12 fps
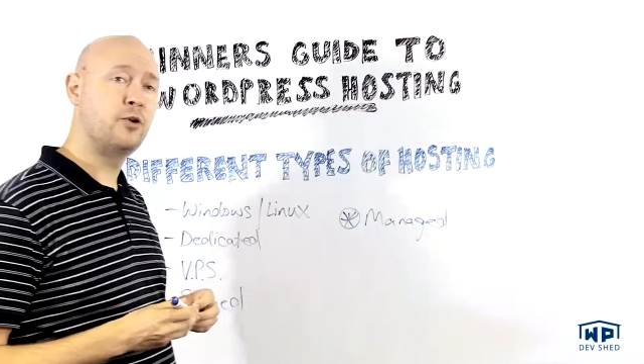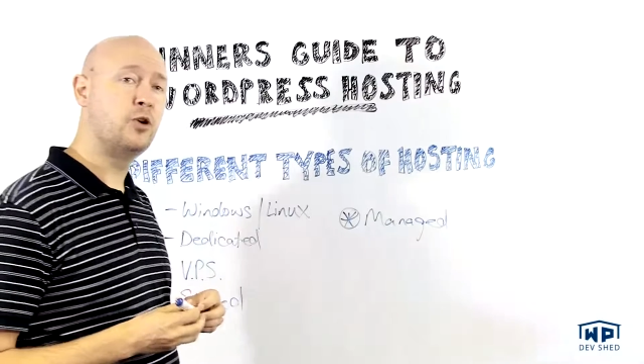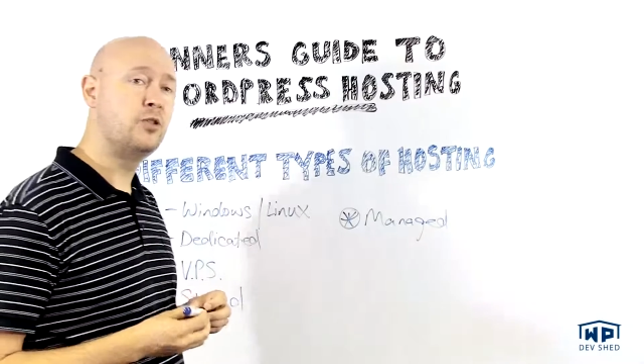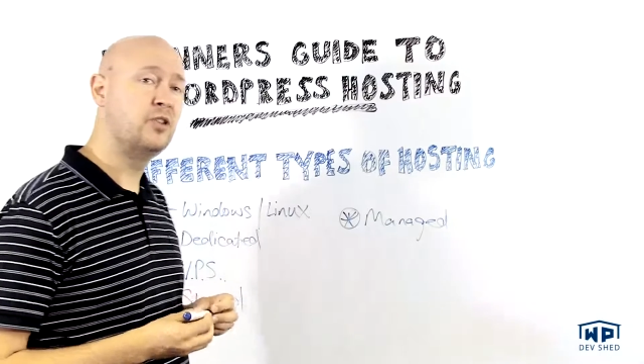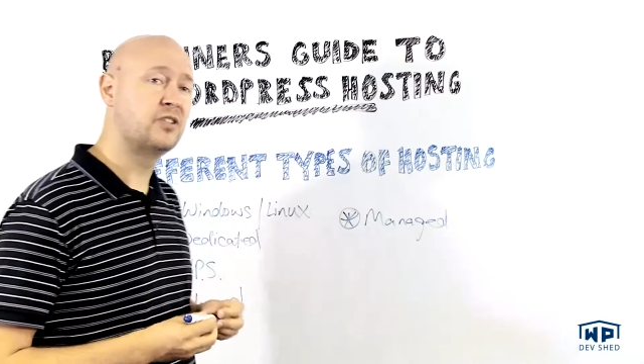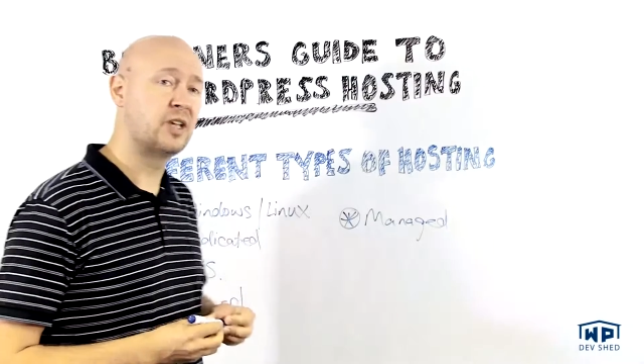have
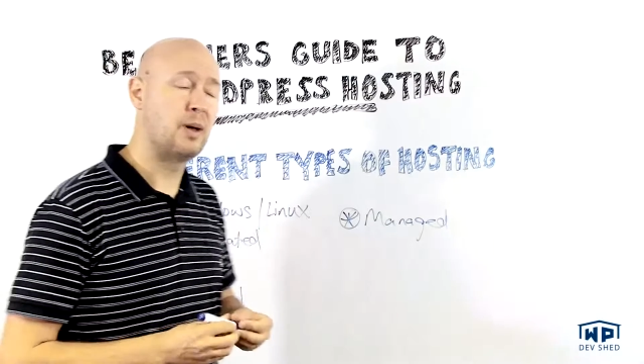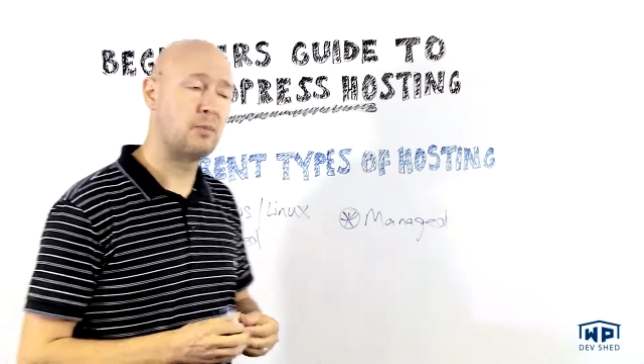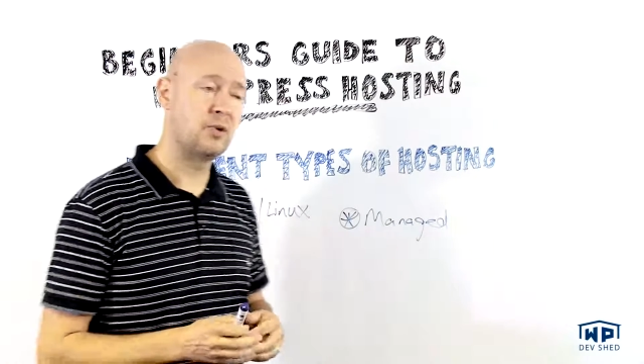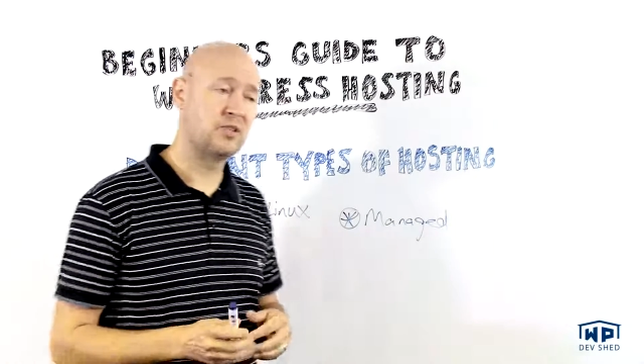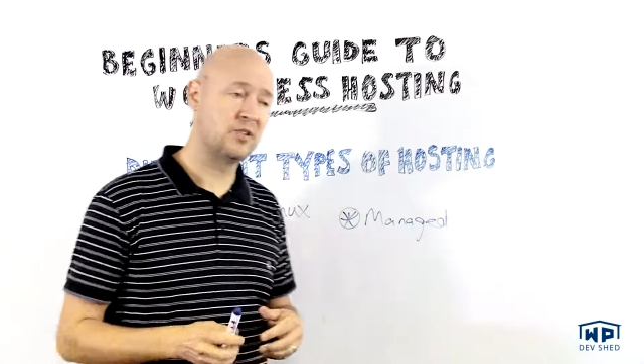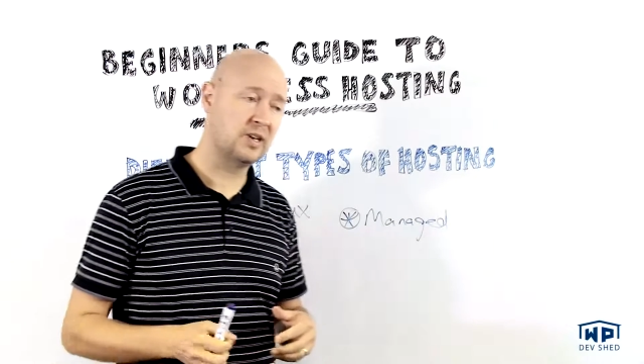heard this come
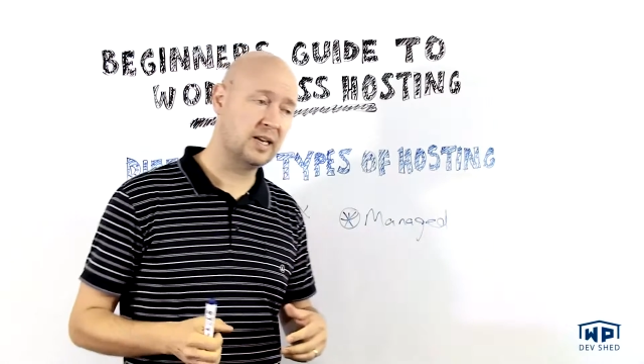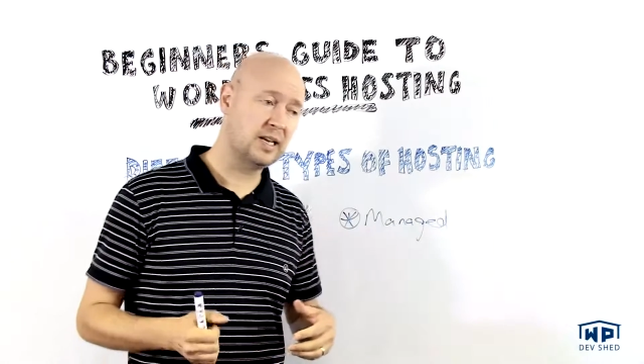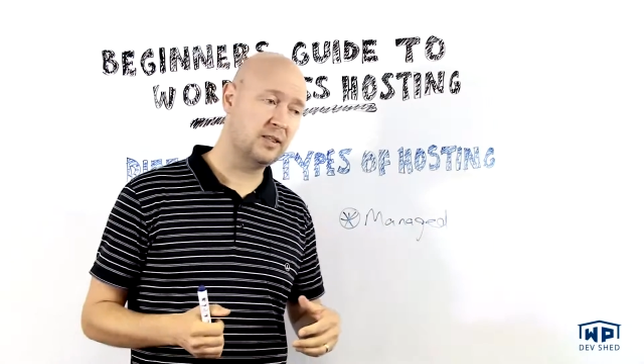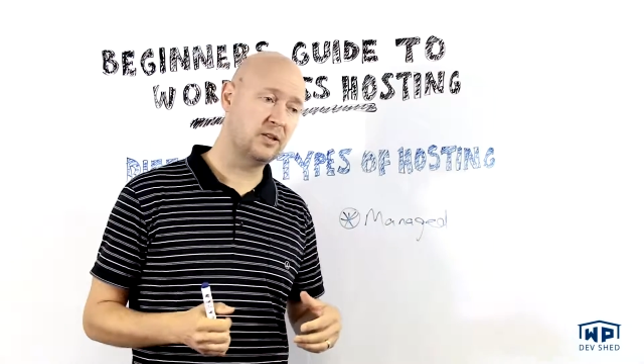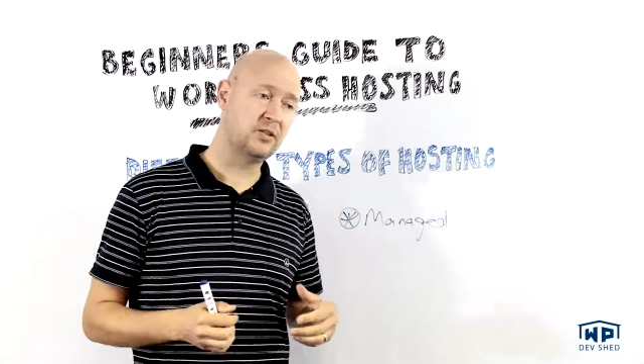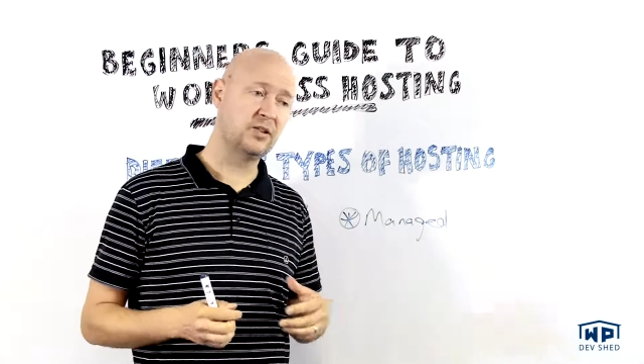up
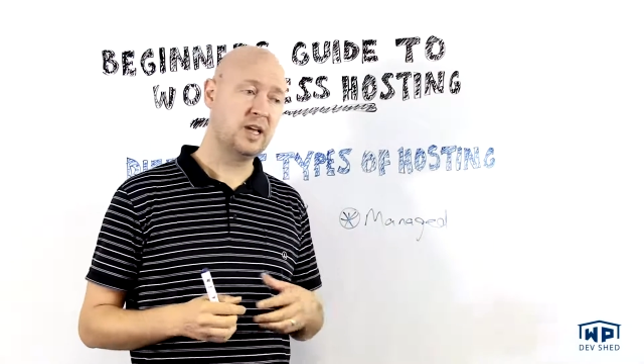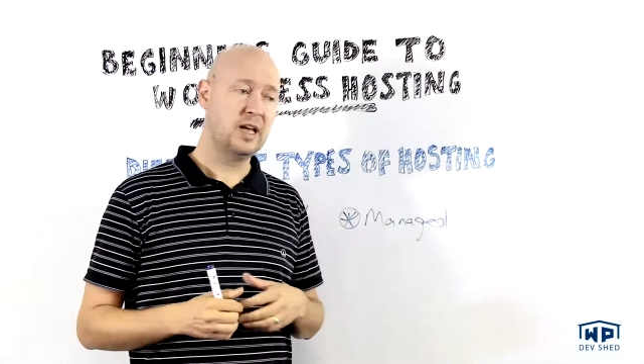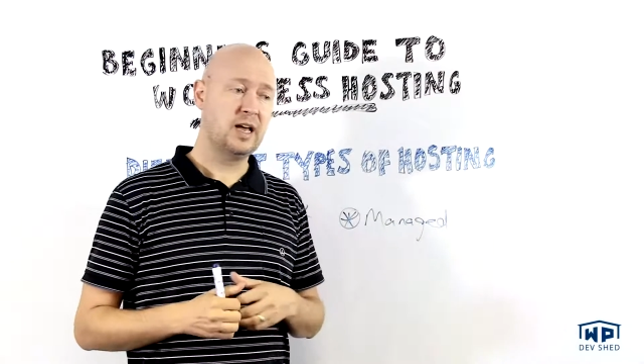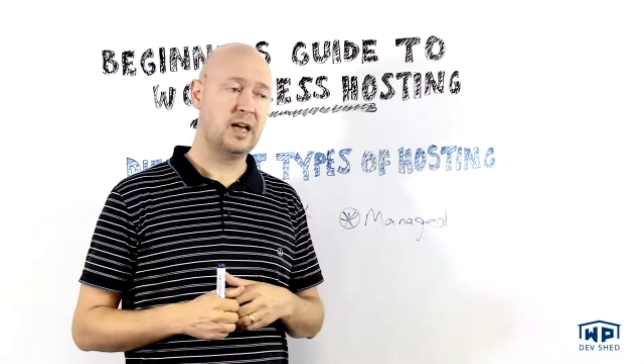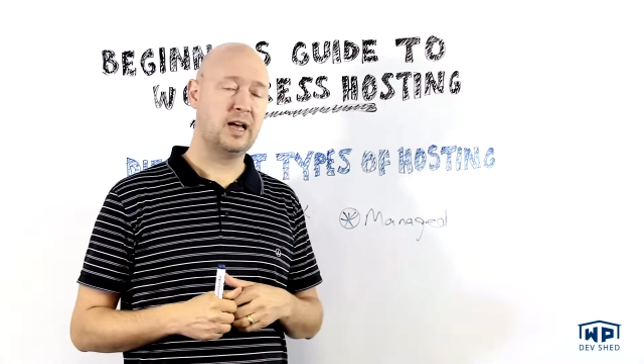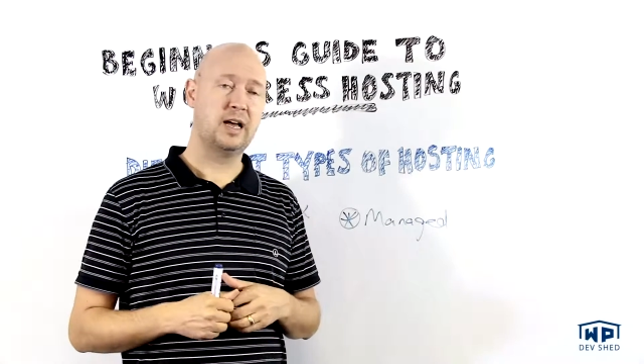recently. There's
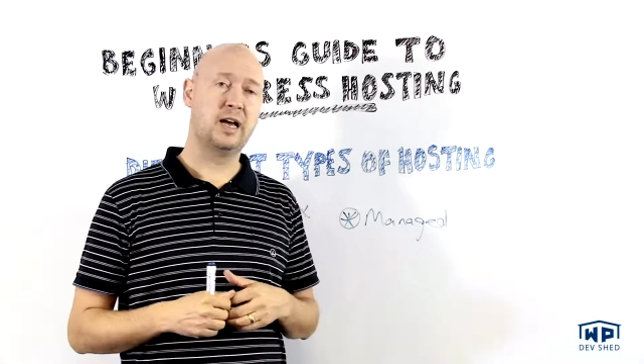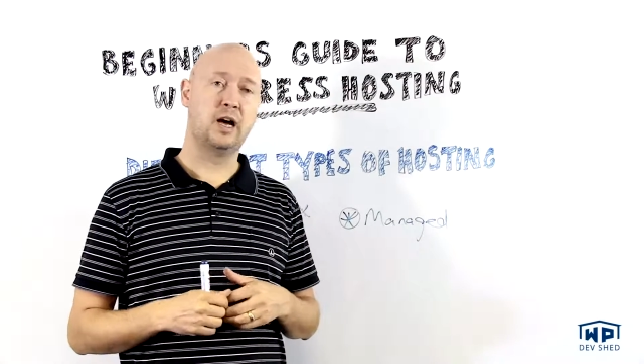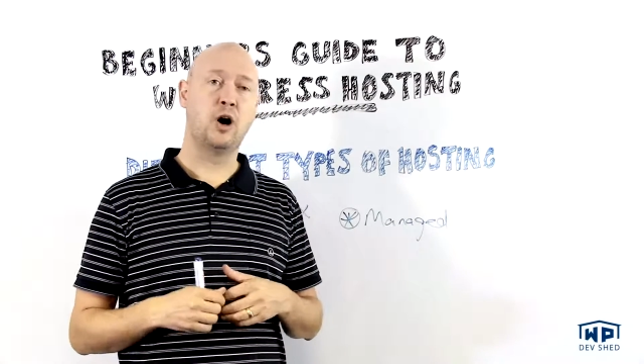a